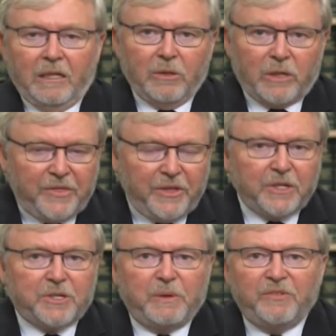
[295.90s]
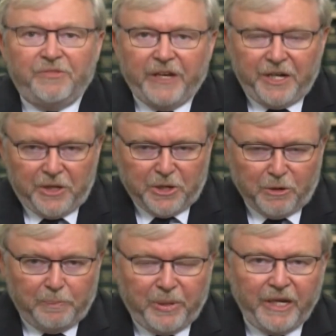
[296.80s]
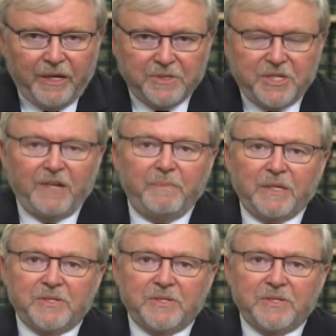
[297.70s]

Look, I think to be fair to the Europeans, they've been